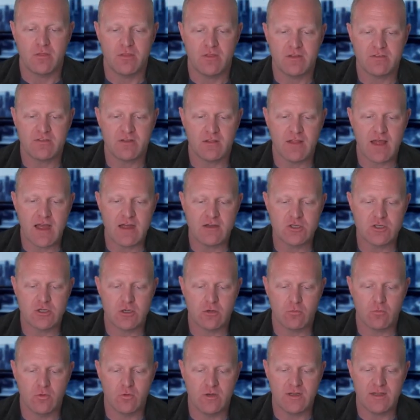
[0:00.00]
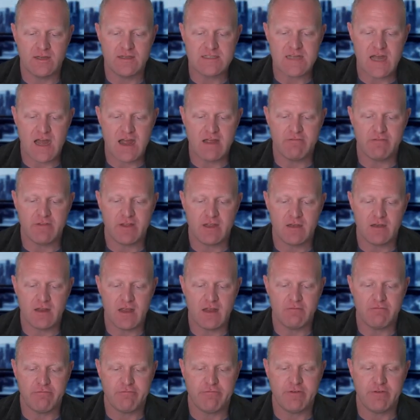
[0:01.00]
this allows you to really dive in
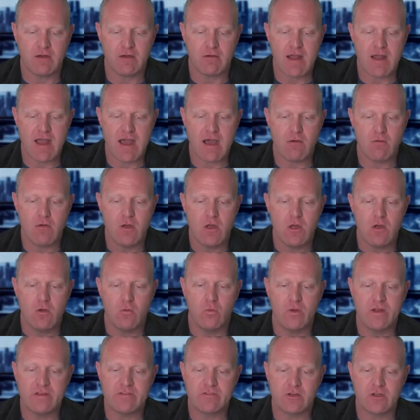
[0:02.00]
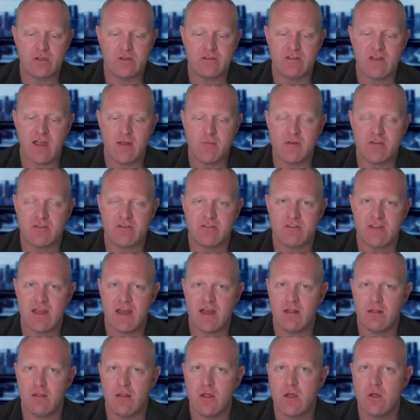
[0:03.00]
and figure out when's a good time to
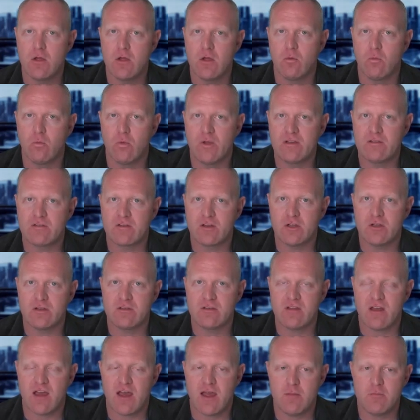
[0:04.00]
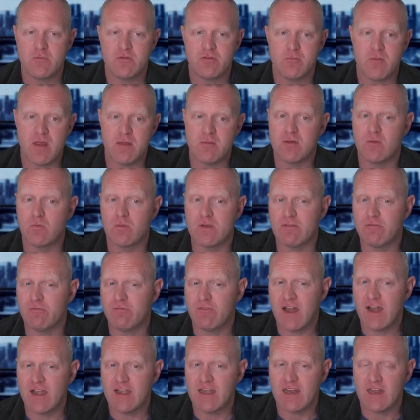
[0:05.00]
sell, when's a good time to maybe
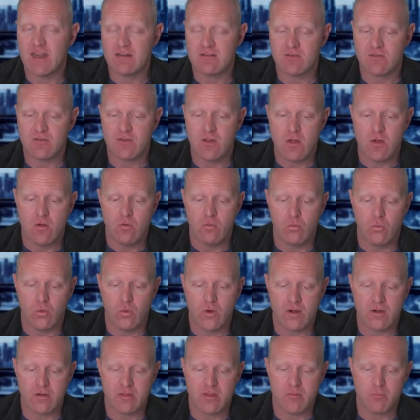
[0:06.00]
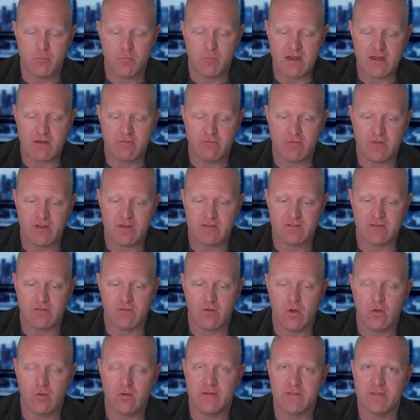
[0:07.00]
refinance, what are the benefits of
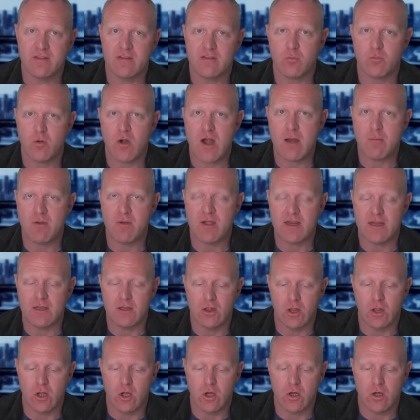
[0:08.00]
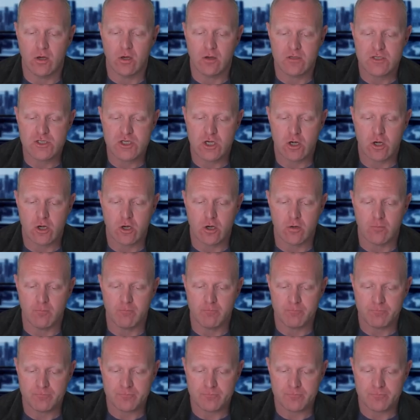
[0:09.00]
holding this property long term.